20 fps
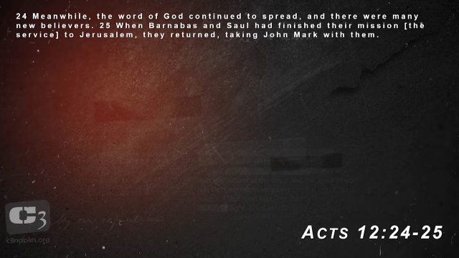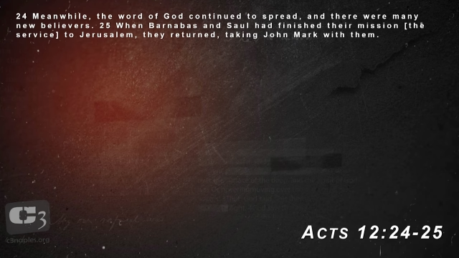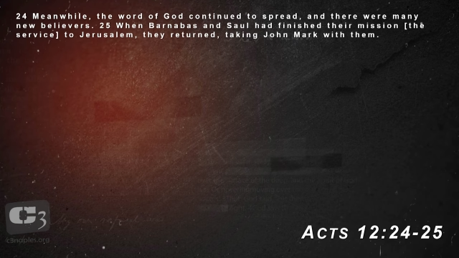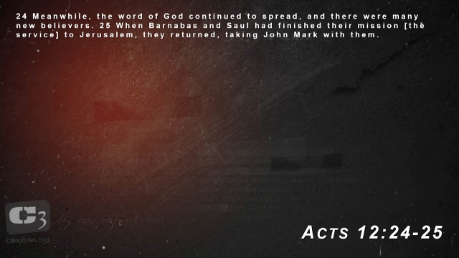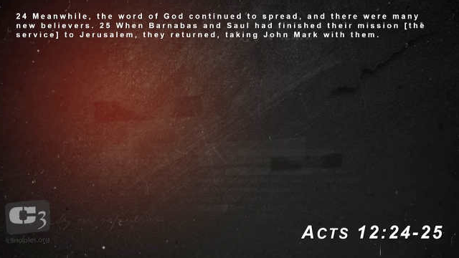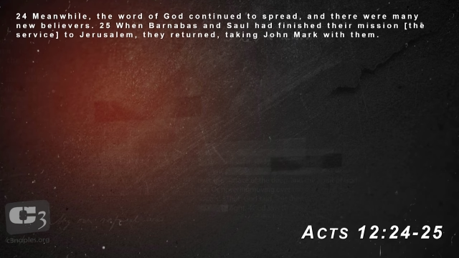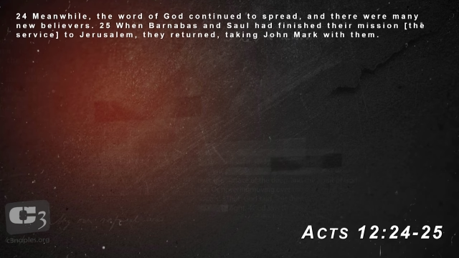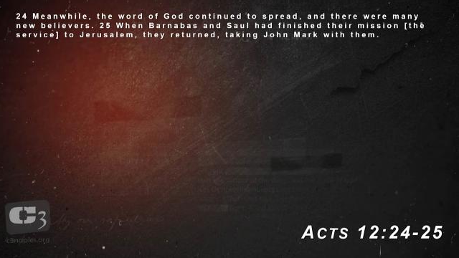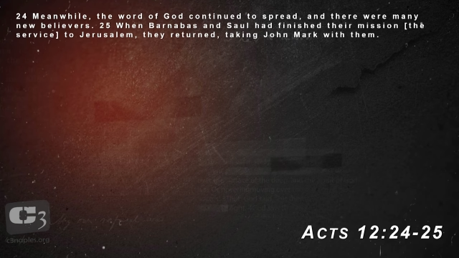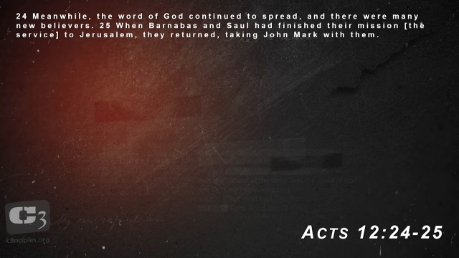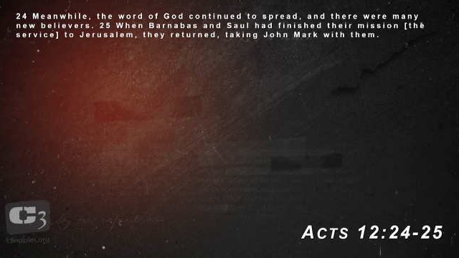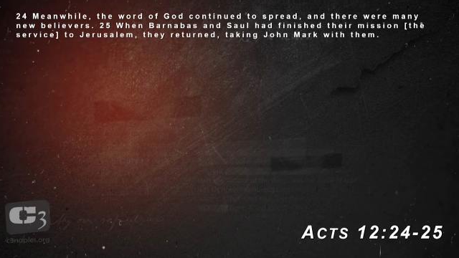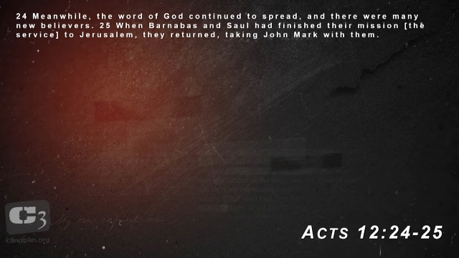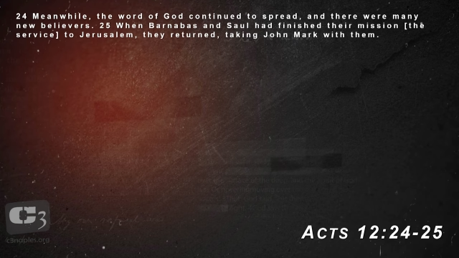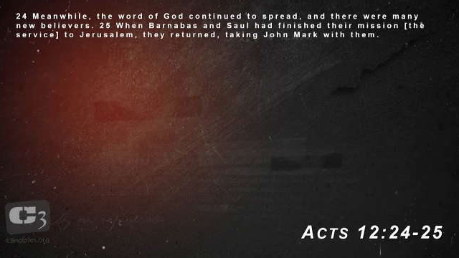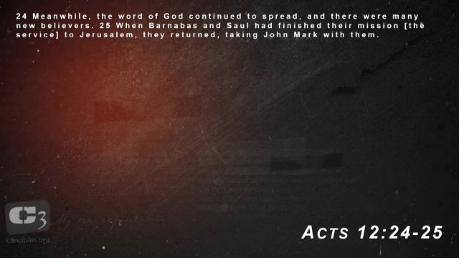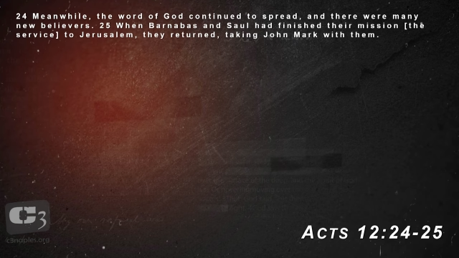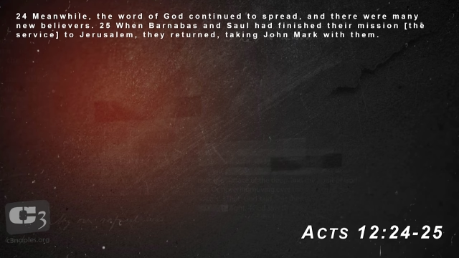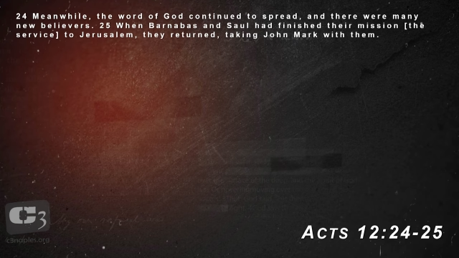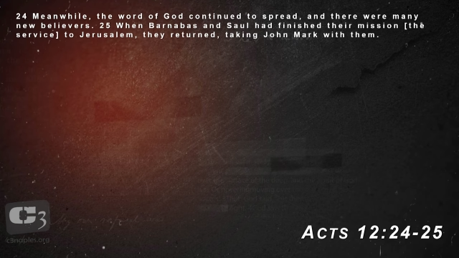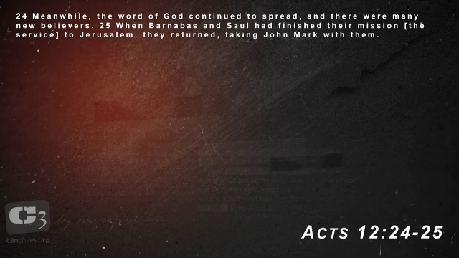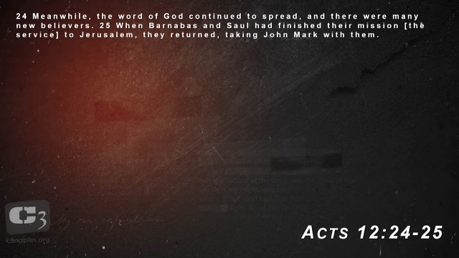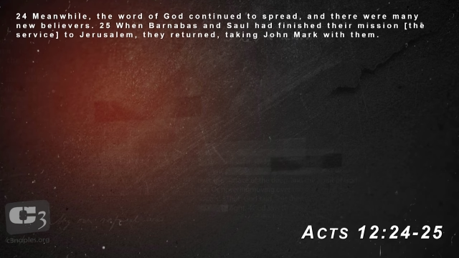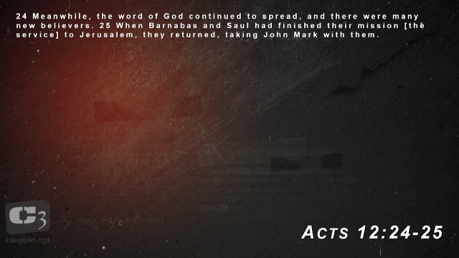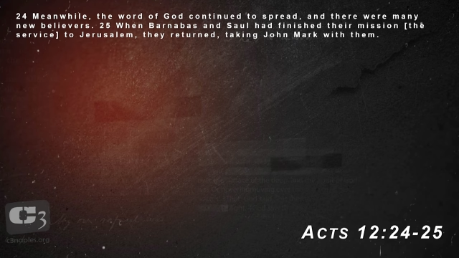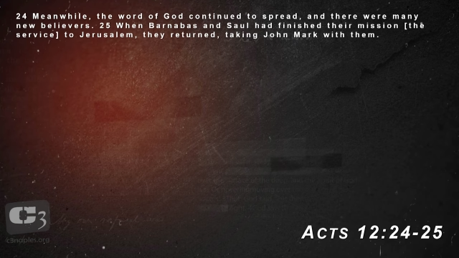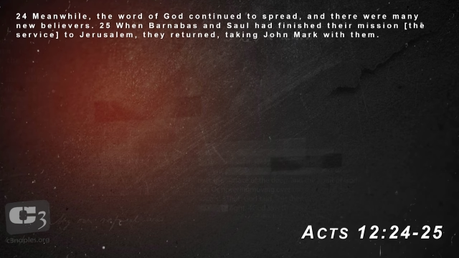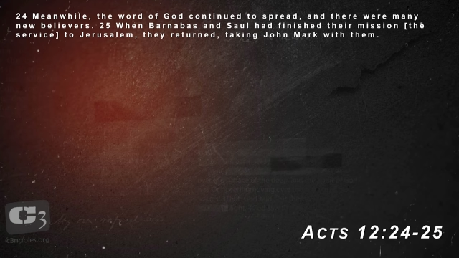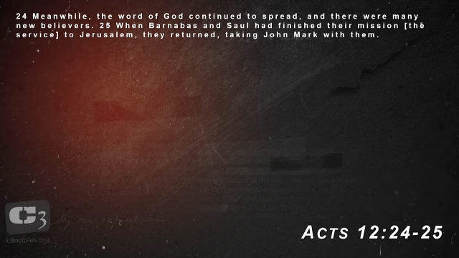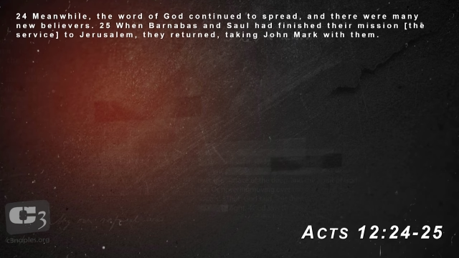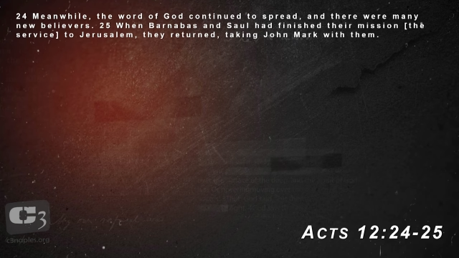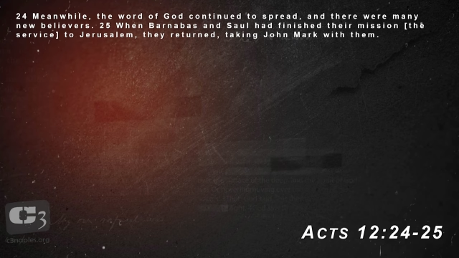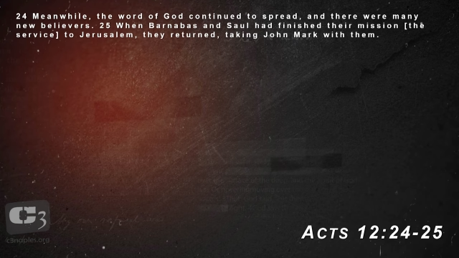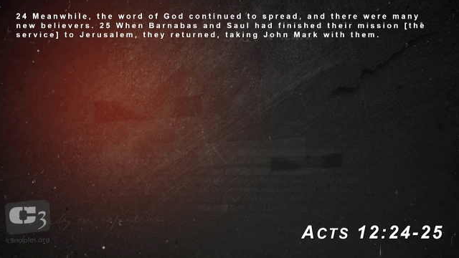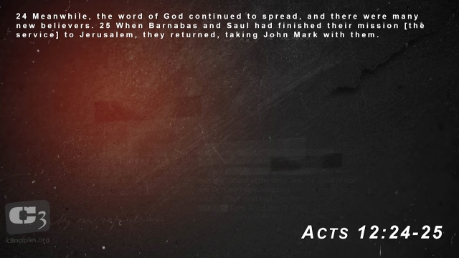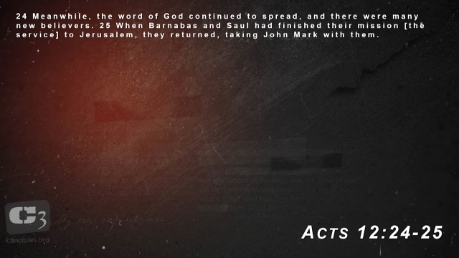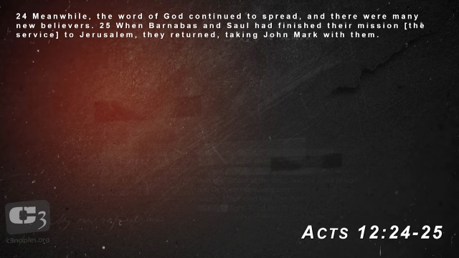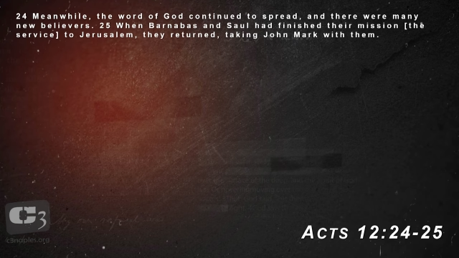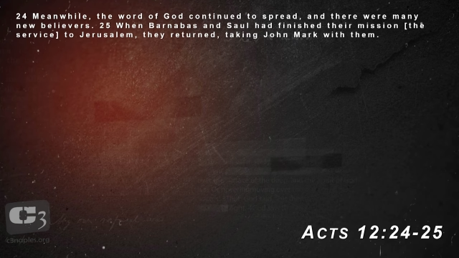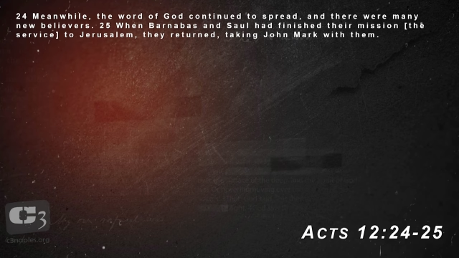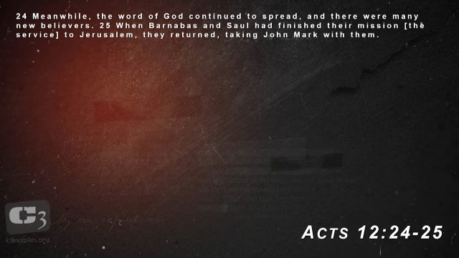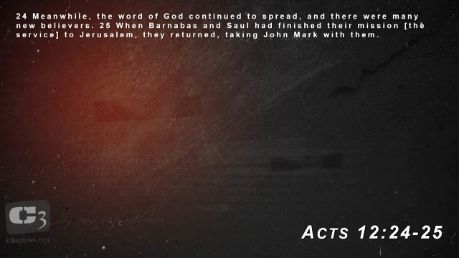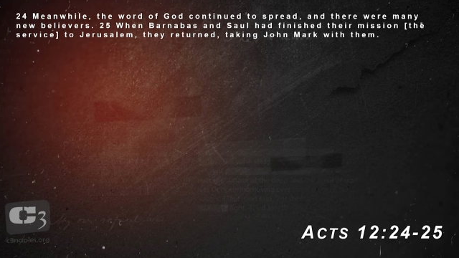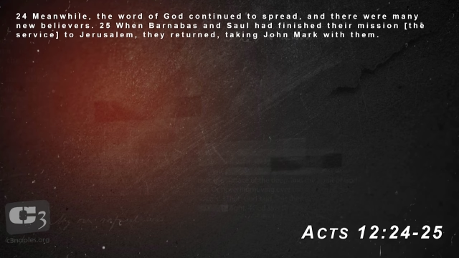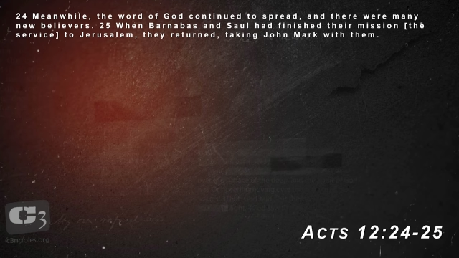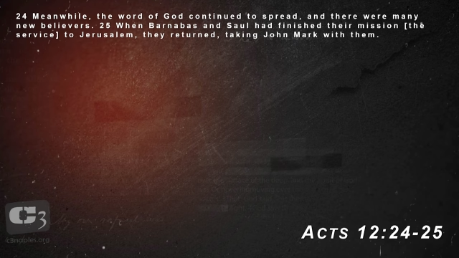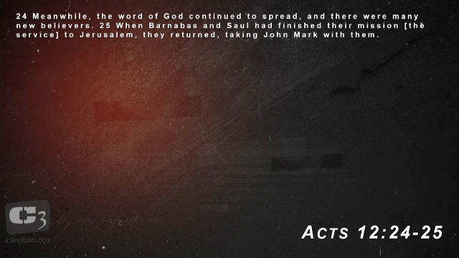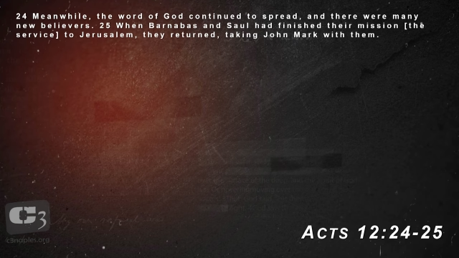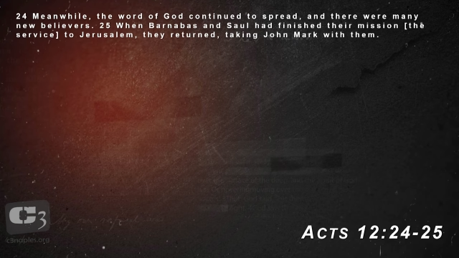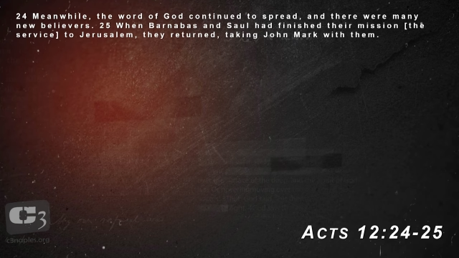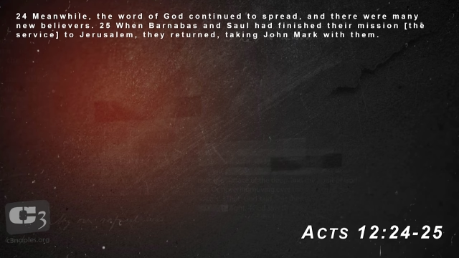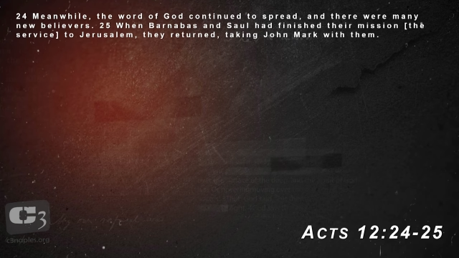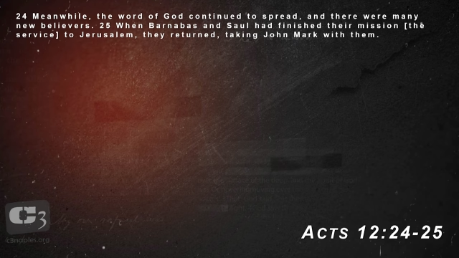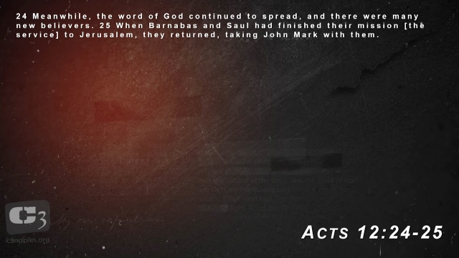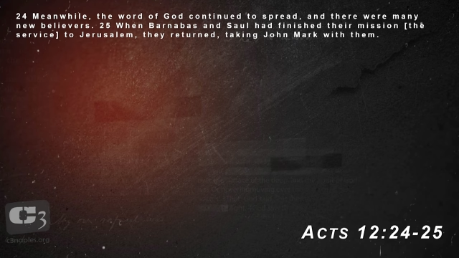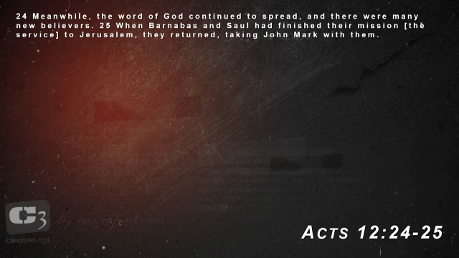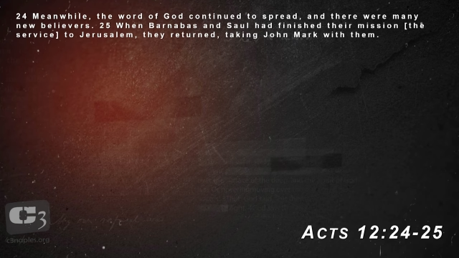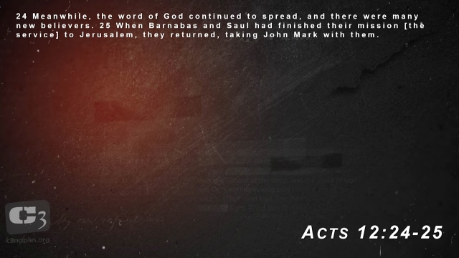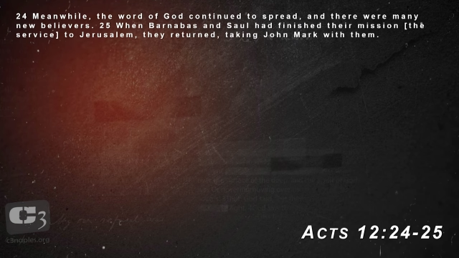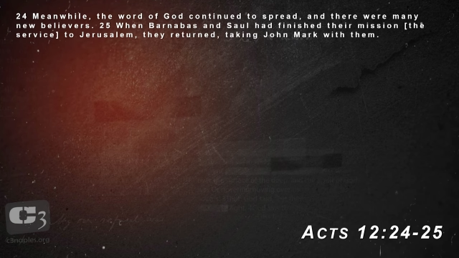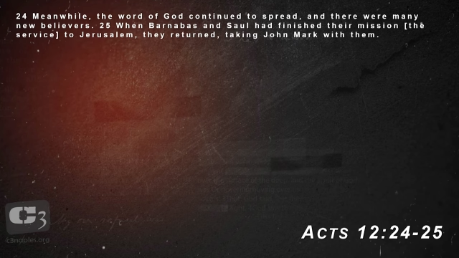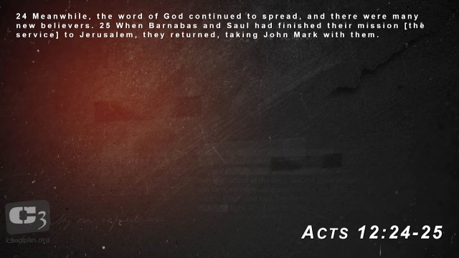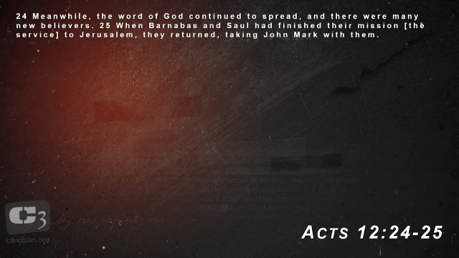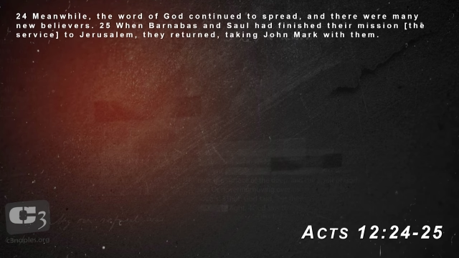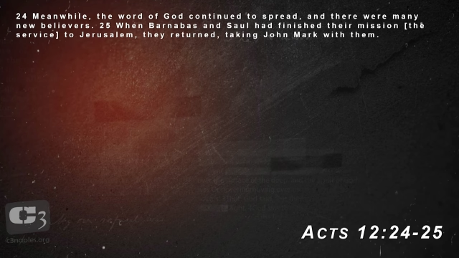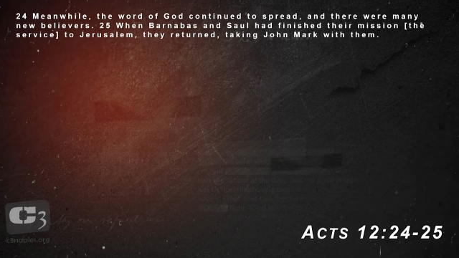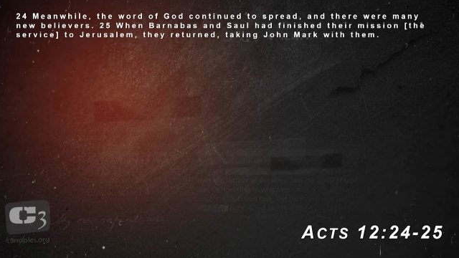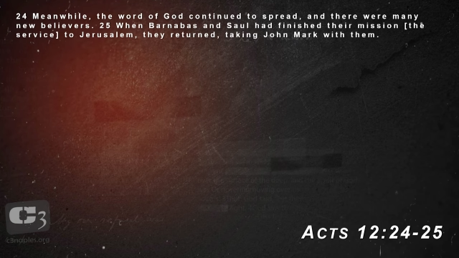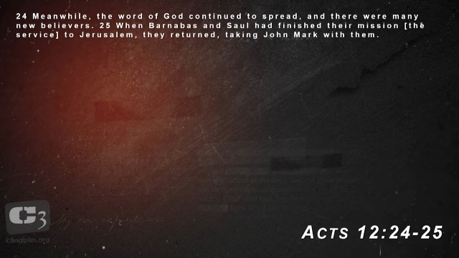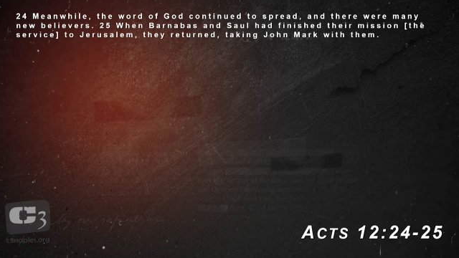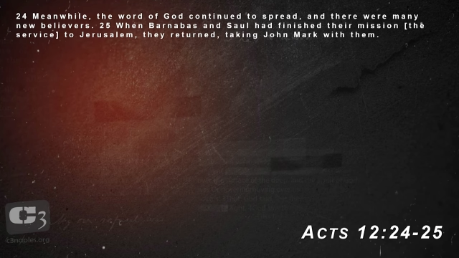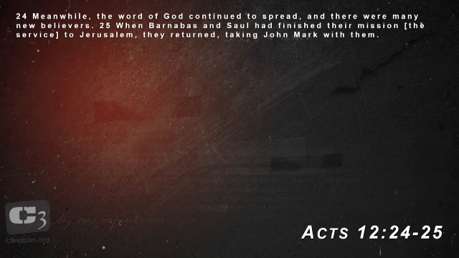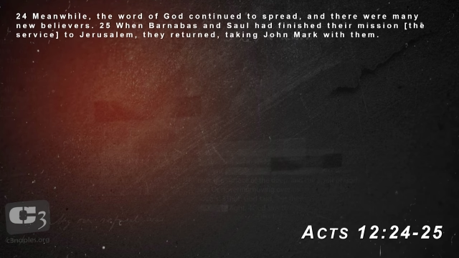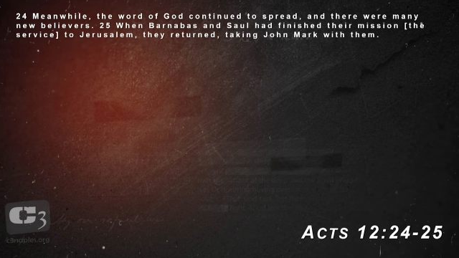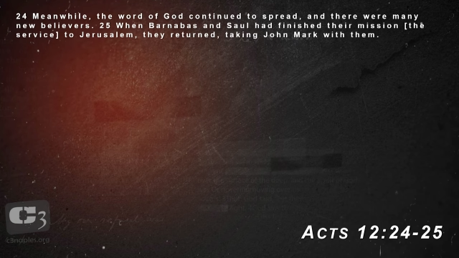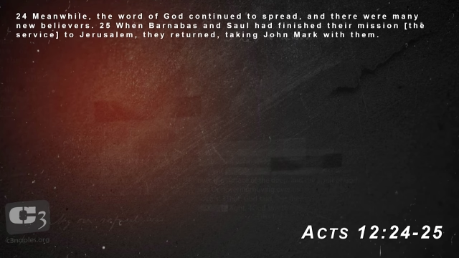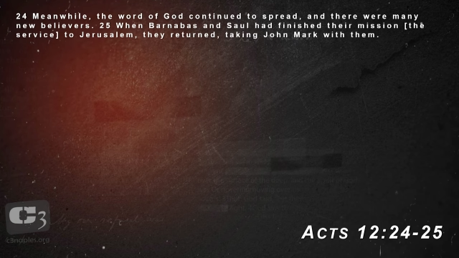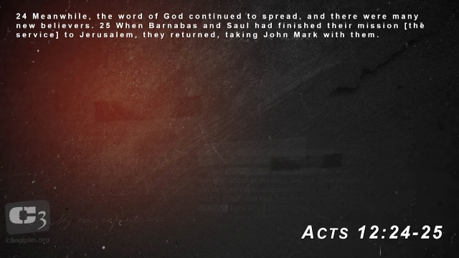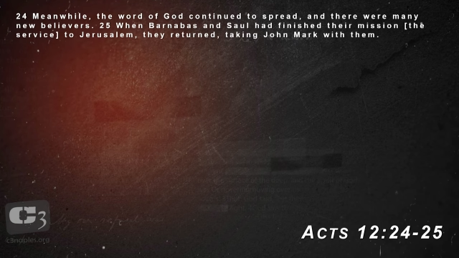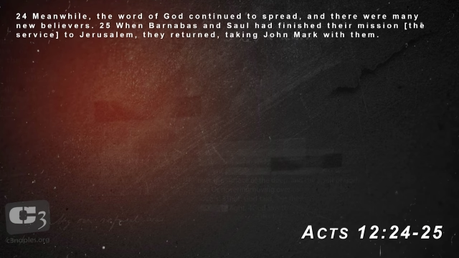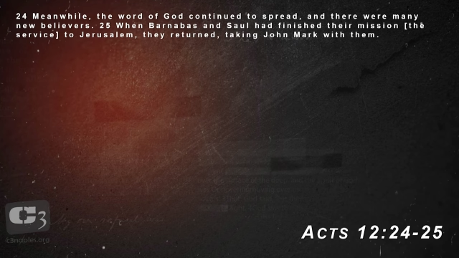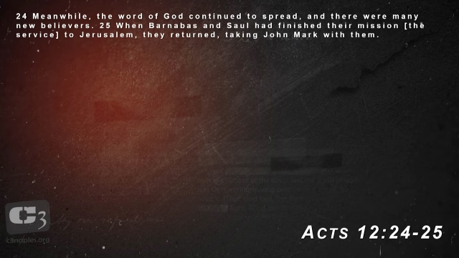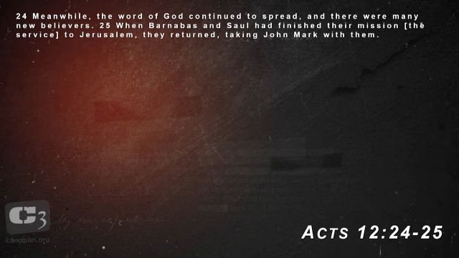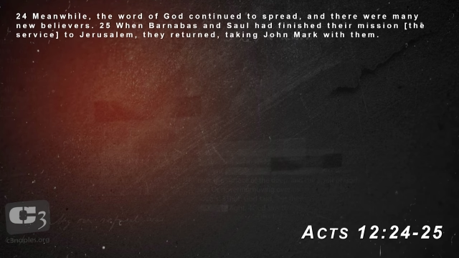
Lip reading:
[unreadable: no face in view]